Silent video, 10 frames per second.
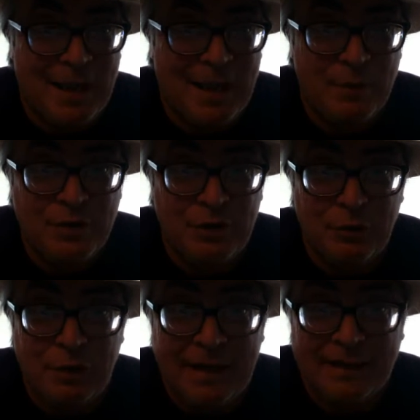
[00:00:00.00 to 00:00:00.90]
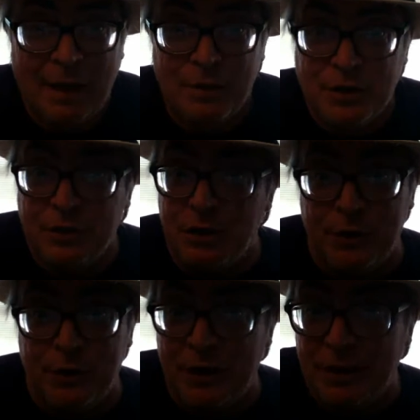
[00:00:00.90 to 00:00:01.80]
That was unique. That was a
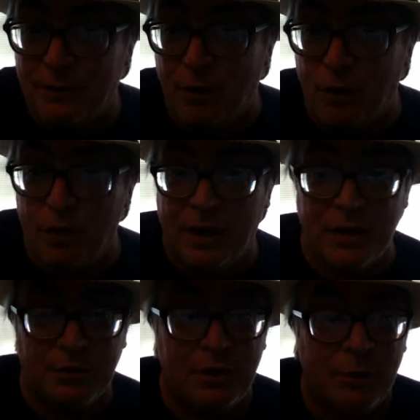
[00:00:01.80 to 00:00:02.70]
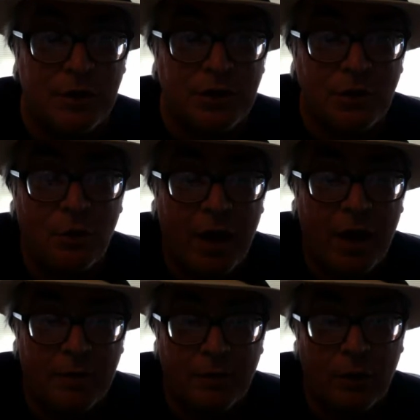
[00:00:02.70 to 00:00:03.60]
new thing for horror nights. We never really saw
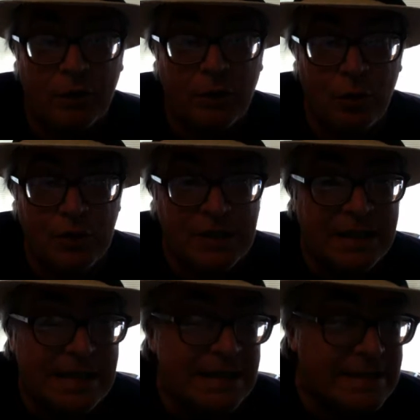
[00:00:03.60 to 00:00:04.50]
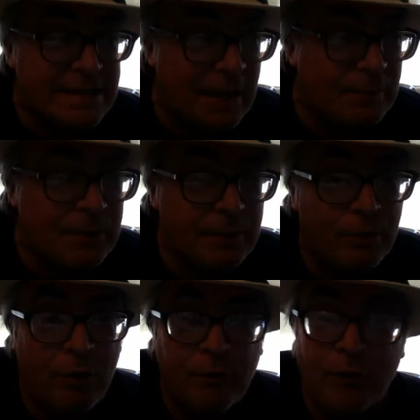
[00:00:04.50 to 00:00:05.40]
that before. And of course, some
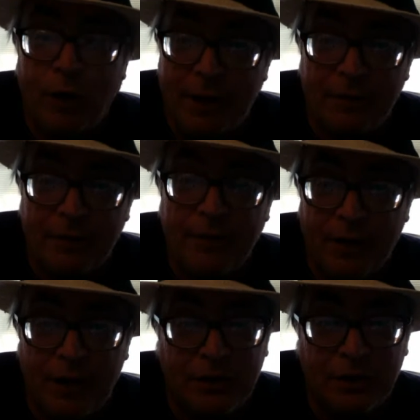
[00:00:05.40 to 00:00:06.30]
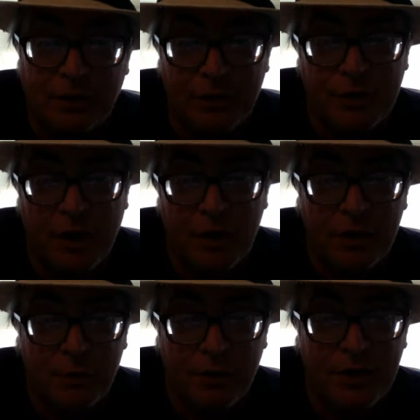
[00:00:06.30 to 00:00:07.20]
people are forever 13 years
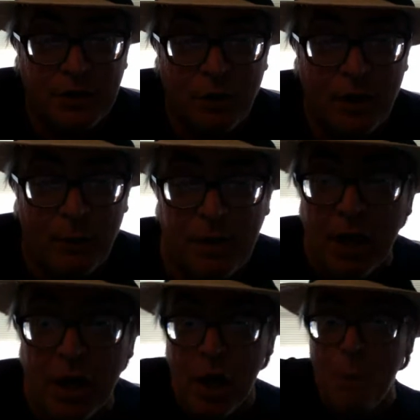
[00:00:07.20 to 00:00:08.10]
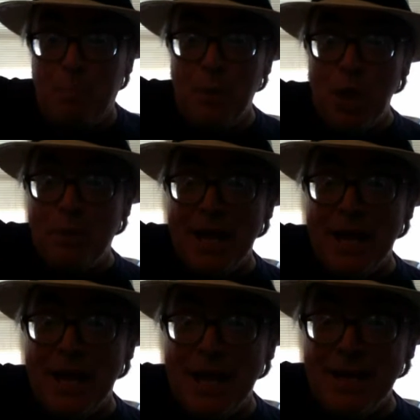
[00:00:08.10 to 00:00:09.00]
old, and when they saw that, went
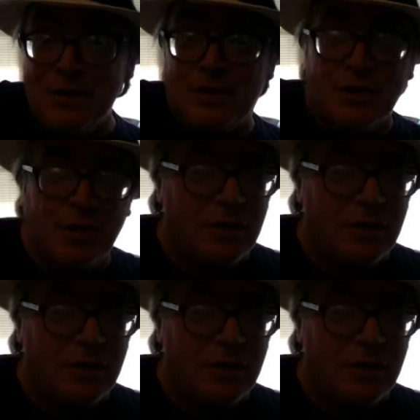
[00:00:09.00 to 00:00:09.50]
boobies.